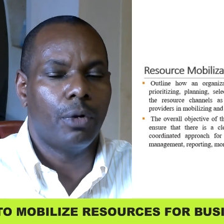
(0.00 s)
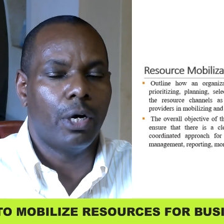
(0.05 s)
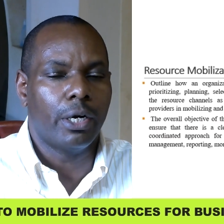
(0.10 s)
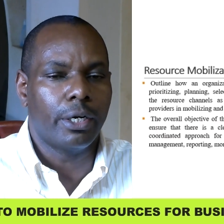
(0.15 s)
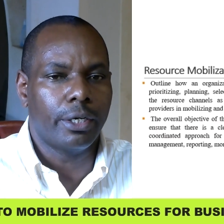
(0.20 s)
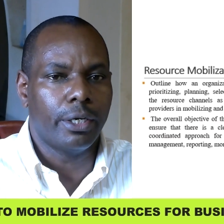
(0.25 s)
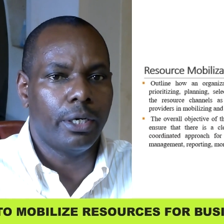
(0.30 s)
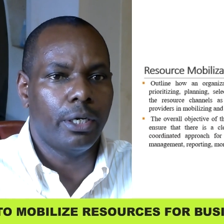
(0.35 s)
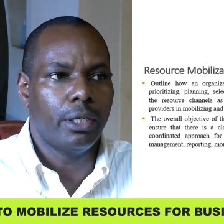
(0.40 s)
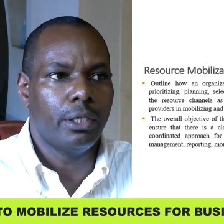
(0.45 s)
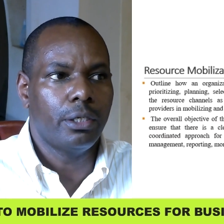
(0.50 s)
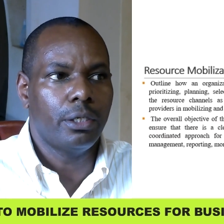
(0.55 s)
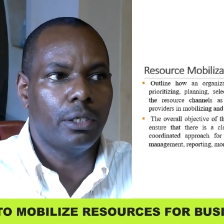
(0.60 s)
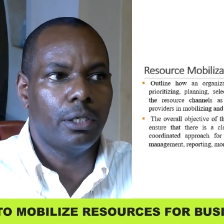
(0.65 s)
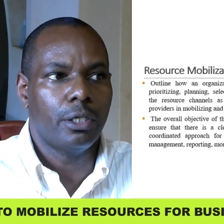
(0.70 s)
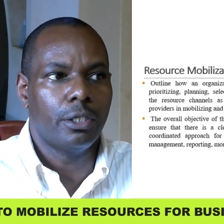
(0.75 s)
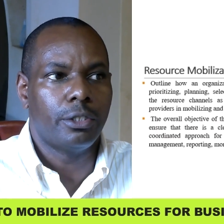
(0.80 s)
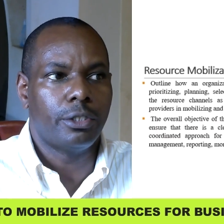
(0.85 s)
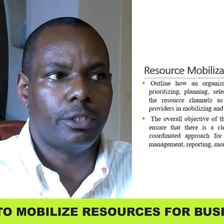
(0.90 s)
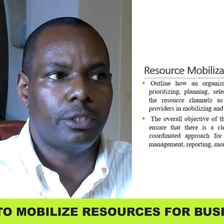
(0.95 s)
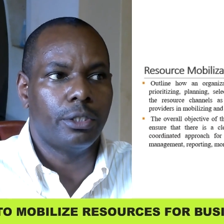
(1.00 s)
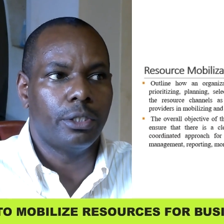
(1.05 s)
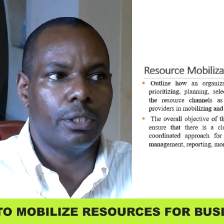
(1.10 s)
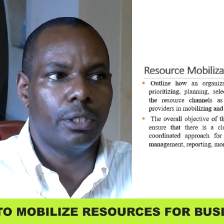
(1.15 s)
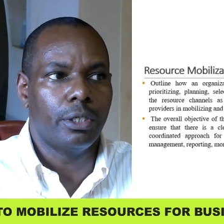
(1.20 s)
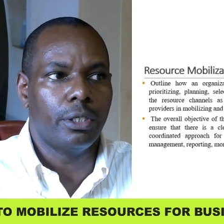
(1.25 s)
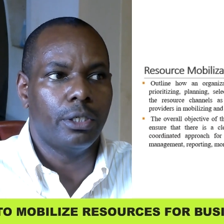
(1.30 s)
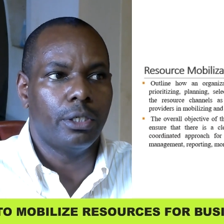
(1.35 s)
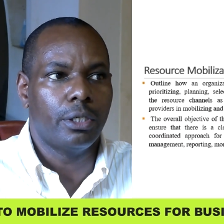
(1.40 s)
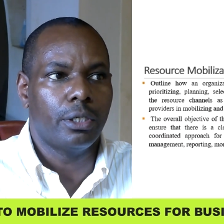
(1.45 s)
Again, it
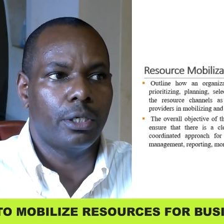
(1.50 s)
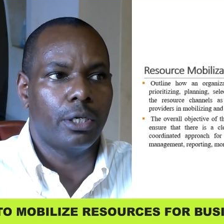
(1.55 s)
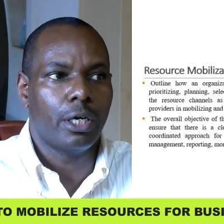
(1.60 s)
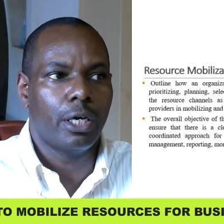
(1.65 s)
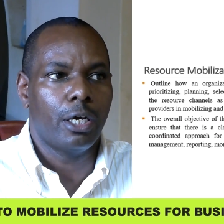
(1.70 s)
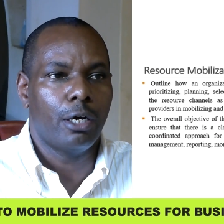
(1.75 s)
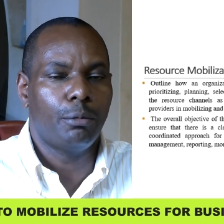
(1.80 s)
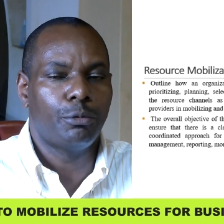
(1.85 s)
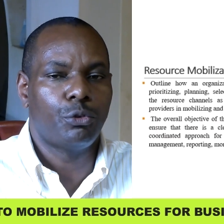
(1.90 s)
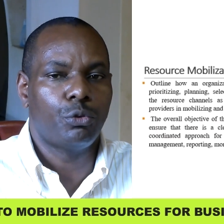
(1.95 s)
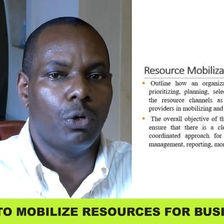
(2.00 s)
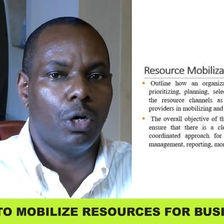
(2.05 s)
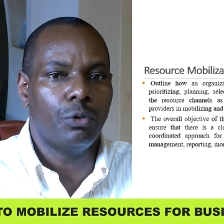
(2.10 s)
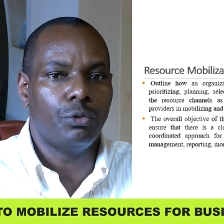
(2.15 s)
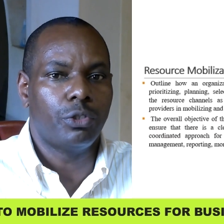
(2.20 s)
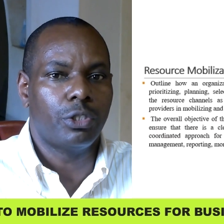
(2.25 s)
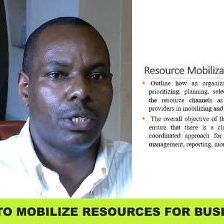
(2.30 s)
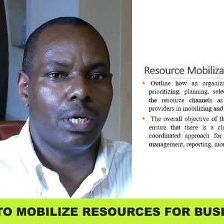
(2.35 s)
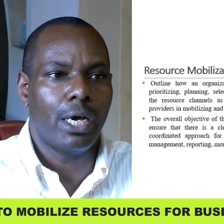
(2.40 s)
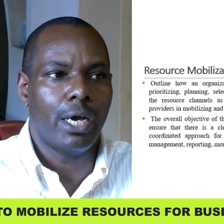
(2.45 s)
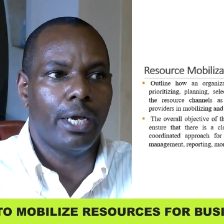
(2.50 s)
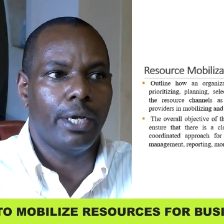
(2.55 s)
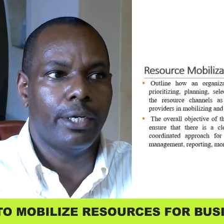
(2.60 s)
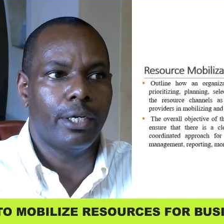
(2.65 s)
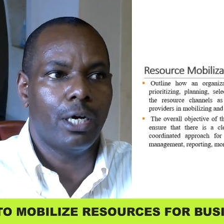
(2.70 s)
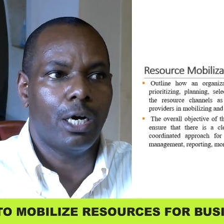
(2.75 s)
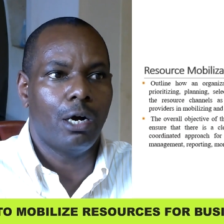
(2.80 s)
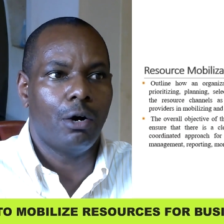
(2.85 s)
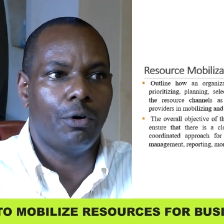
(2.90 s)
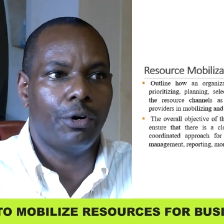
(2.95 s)
helps to
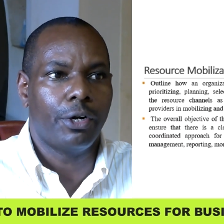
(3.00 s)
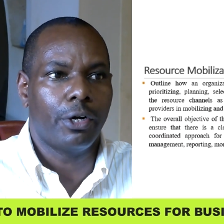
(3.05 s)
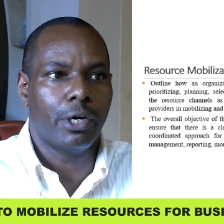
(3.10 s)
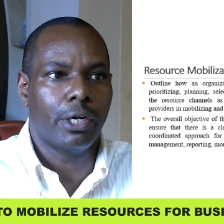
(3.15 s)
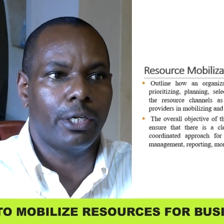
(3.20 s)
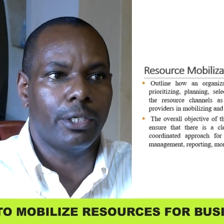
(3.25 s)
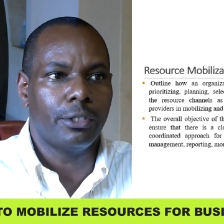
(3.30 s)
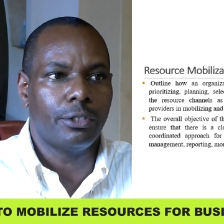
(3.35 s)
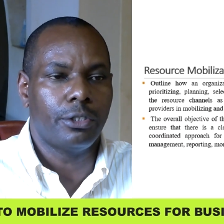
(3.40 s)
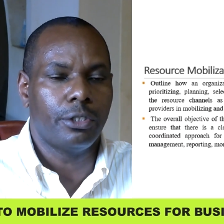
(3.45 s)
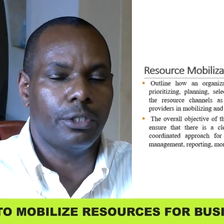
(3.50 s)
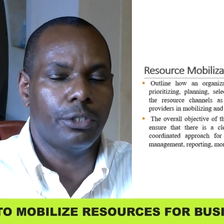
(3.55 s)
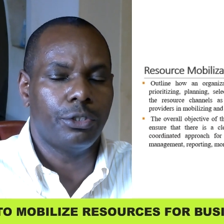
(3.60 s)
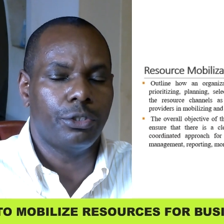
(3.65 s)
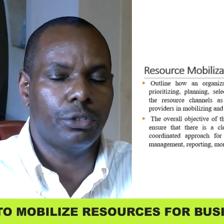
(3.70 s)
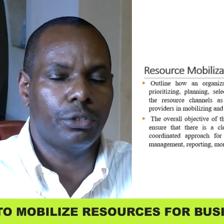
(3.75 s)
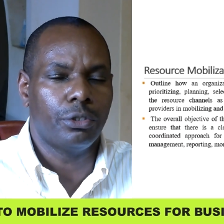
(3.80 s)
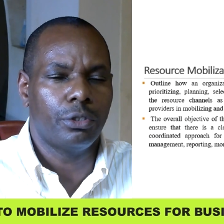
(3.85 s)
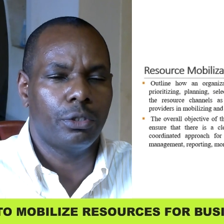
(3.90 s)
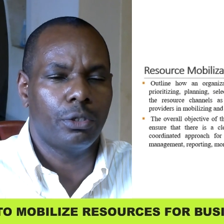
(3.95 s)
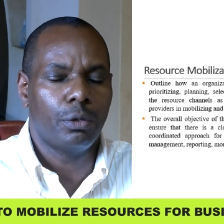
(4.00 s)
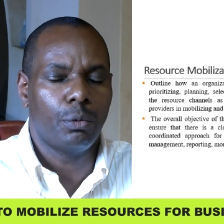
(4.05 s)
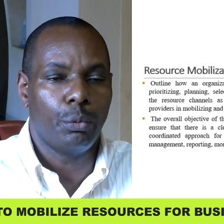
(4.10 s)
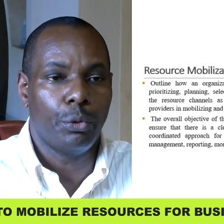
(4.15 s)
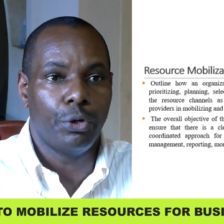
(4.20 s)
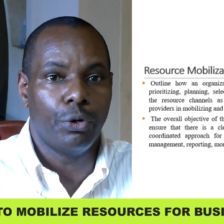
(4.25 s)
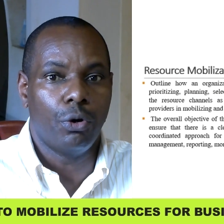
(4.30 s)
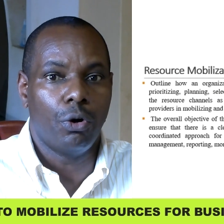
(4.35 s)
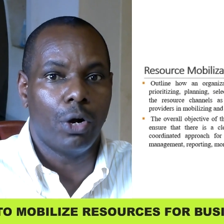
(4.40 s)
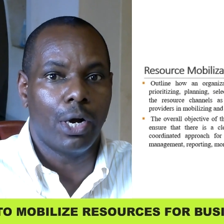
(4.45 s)
outline how an organization
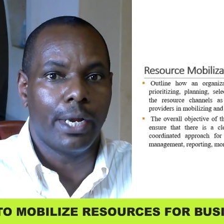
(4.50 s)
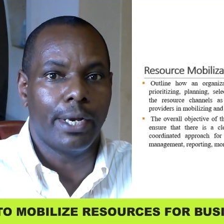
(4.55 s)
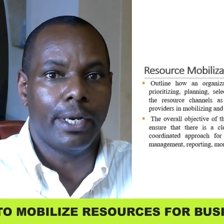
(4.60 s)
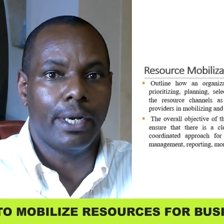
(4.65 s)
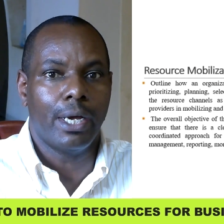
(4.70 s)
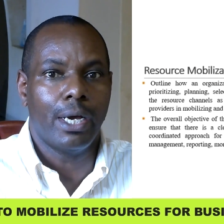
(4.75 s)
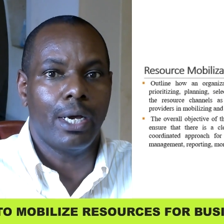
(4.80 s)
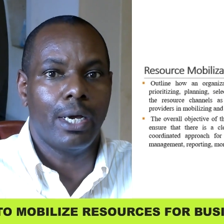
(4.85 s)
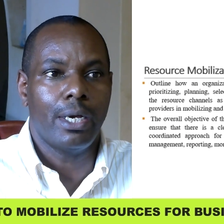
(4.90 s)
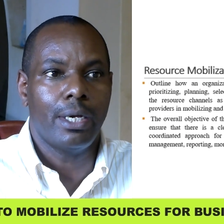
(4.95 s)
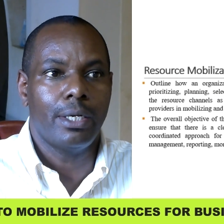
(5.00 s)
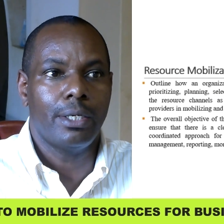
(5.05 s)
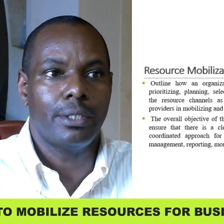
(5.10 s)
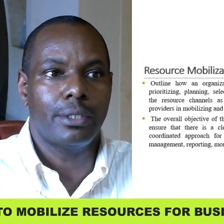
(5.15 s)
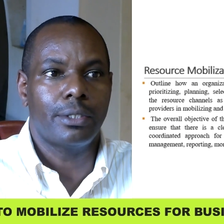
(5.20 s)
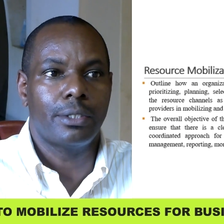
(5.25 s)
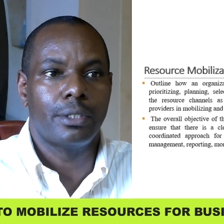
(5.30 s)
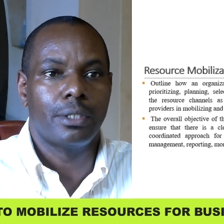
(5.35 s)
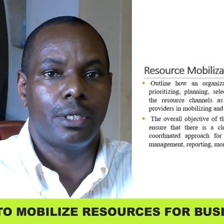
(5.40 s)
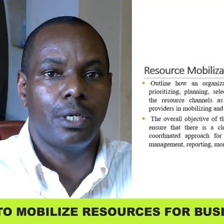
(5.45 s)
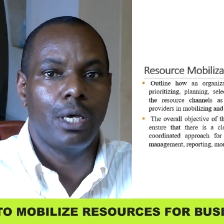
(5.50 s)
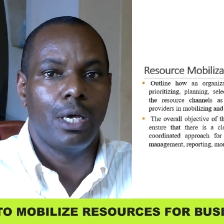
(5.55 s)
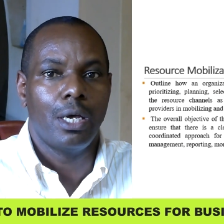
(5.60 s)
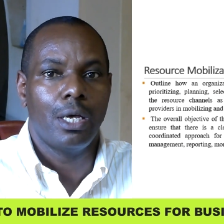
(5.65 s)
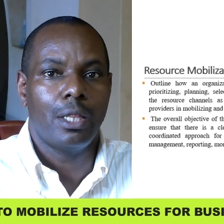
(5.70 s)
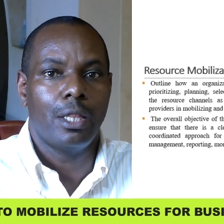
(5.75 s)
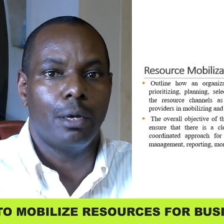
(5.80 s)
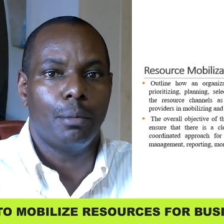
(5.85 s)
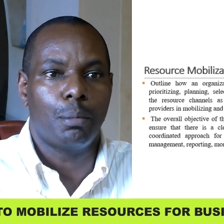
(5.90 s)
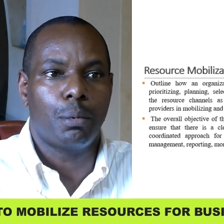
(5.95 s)
will organize
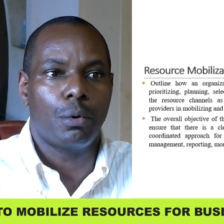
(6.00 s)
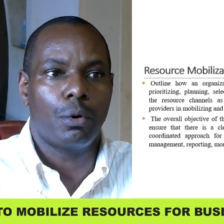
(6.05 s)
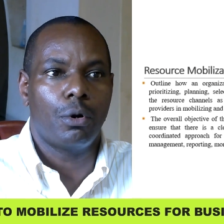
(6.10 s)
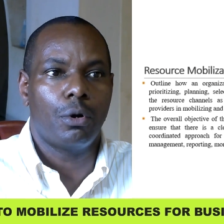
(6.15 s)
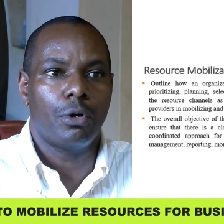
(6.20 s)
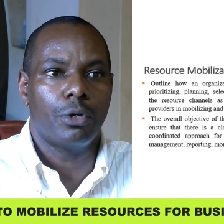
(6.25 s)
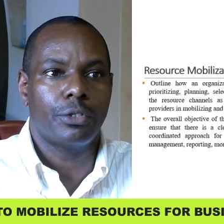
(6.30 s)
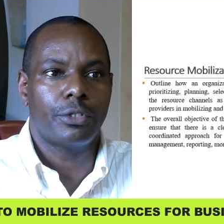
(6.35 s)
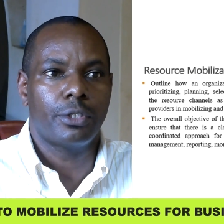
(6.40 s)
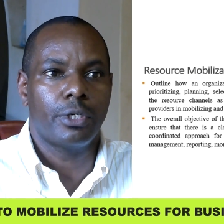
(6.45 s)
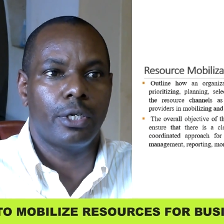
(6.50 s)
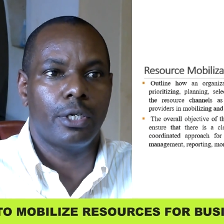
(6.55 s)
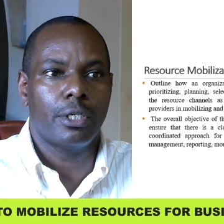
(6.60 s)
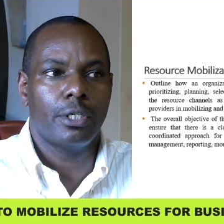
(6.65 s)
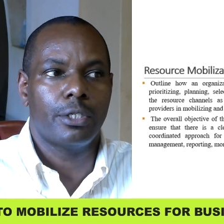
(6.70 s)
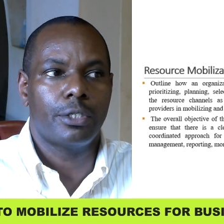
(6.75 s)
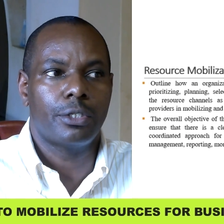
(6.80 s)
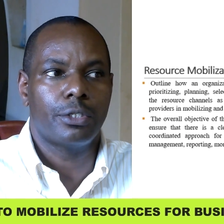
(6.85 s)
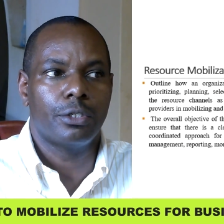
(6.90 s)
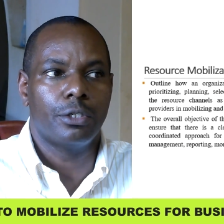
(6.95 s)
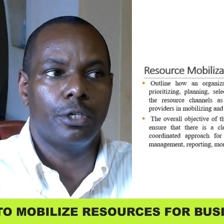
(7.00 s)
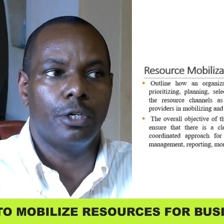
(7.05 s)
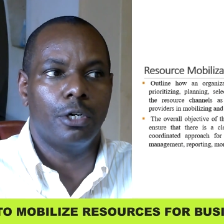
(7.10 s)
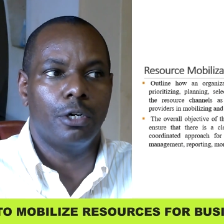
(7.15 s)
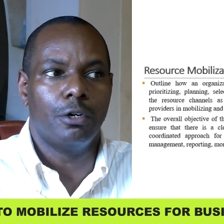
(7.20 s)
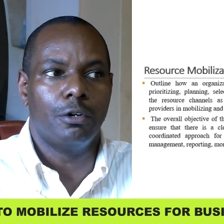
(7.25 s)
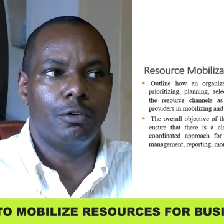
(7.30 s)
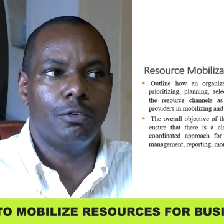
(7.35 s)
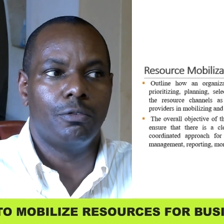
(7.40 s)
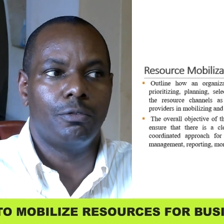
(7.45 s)
the process
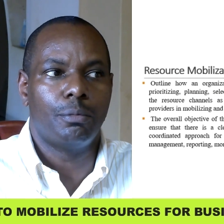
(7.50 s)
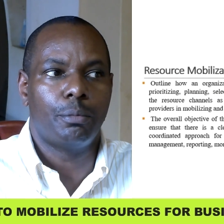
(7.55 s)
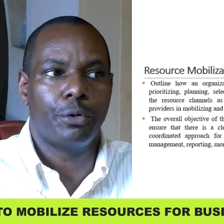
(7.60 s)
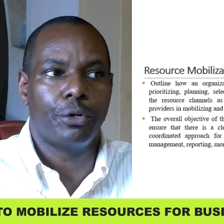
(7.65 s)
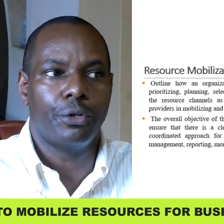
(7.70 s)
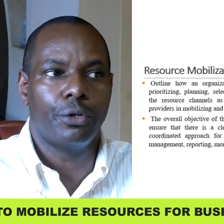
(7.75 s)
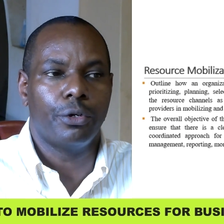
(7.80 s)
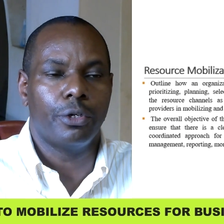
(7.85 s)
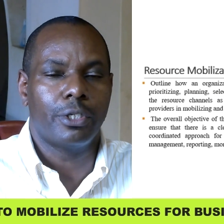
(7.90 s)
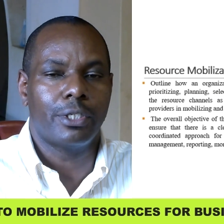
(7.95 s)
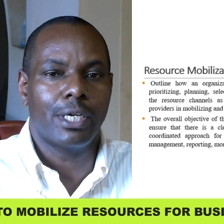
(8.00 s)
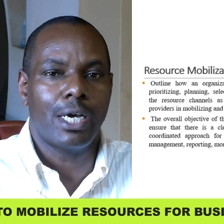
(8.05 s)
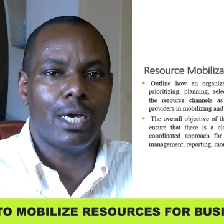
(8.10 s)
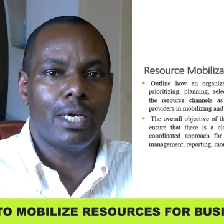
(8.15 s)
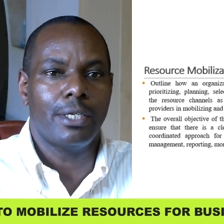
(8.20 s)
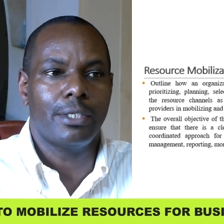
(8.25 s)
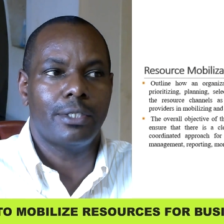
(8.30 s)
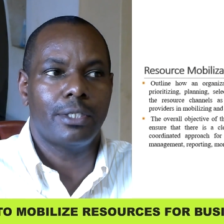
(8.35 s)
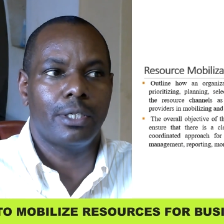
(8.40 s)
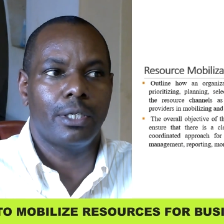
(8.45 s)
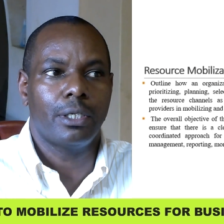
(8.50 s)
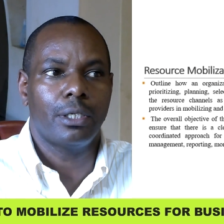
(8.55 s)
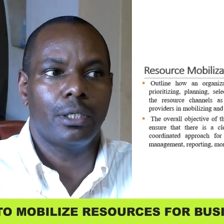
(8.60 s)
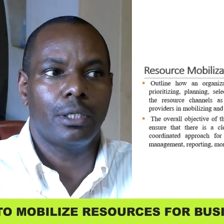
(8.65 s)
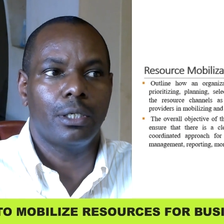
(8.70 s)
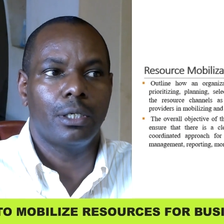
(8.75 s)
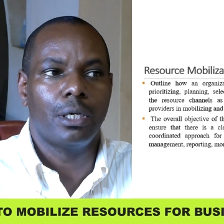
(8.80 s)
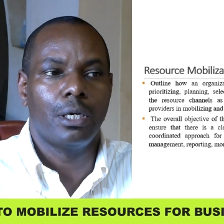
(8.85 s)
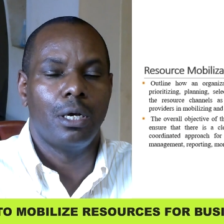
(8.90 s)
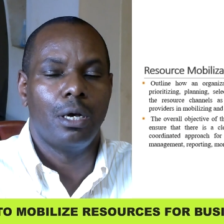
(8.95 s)
of prioritizing,